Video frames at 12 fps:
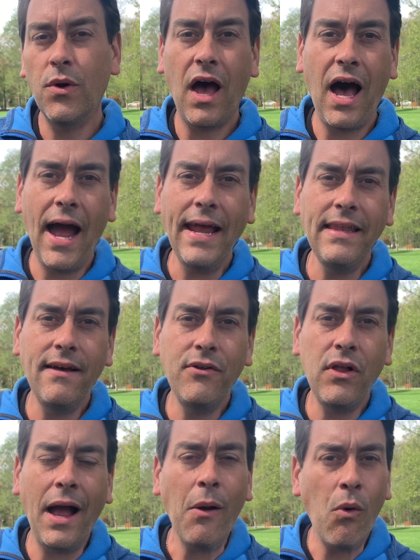at a high
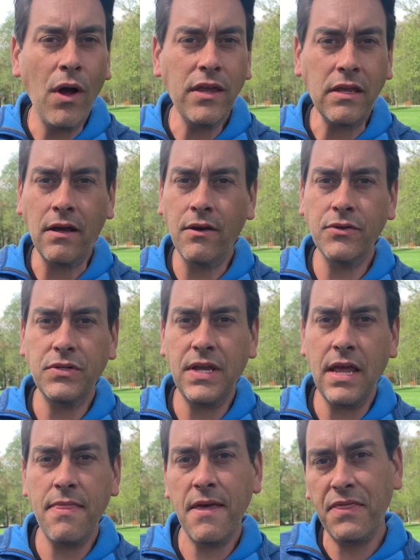level, I want you to
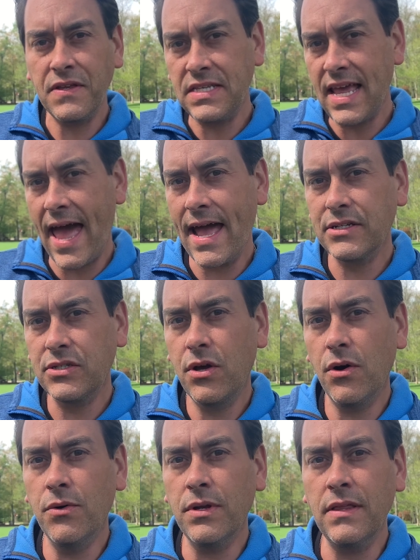understand that the tax
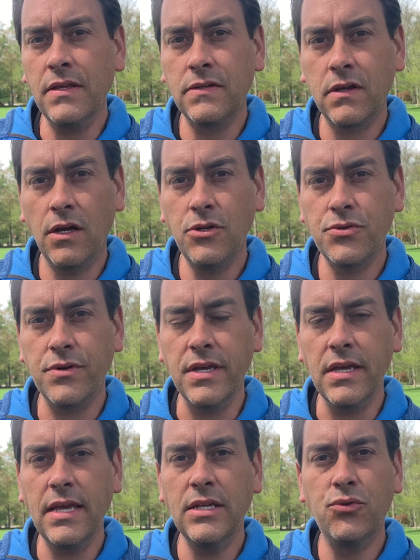code in this
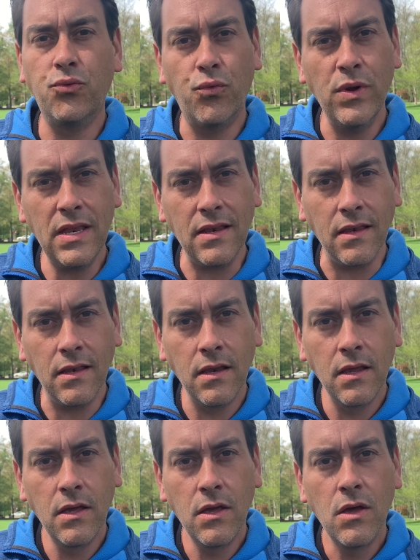country is written
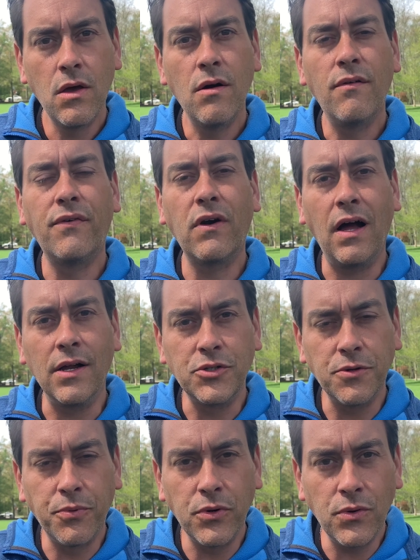for
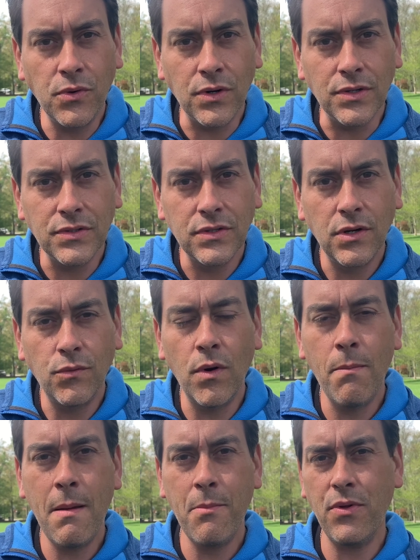entrepreneurs.
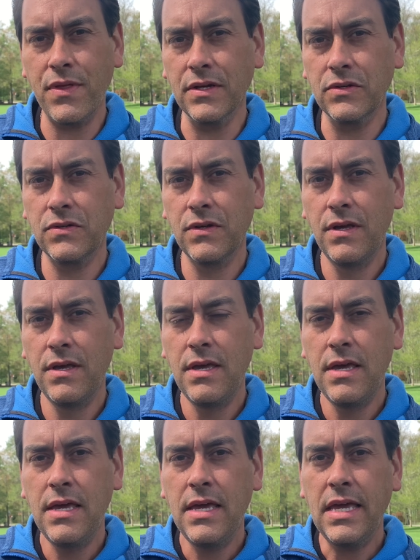Remember this.
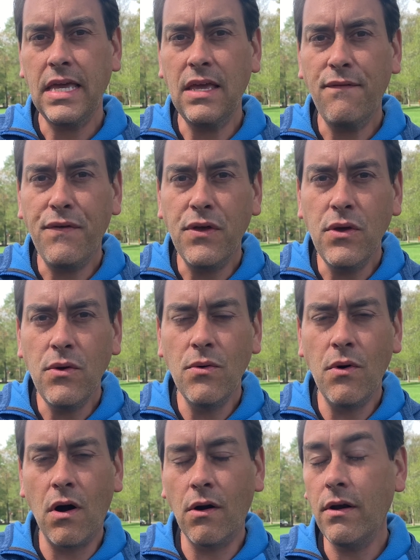If
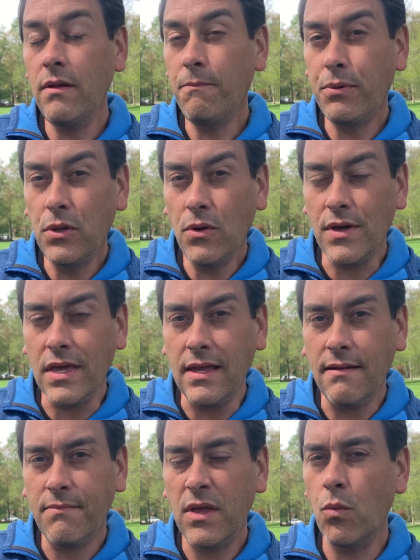you are an
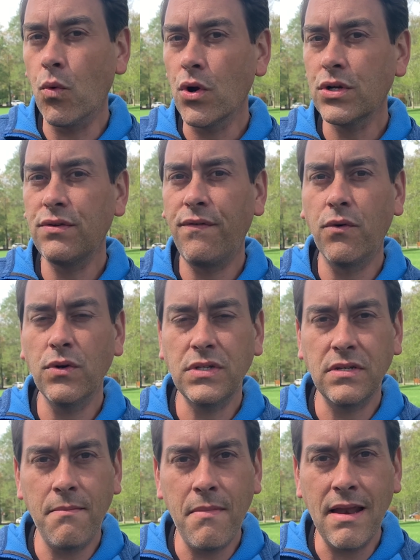employee that works for
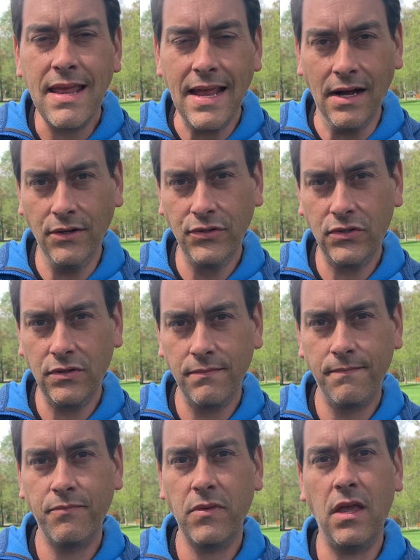somebody else
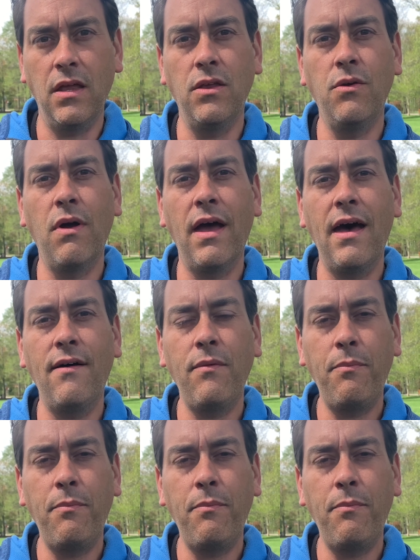and you have a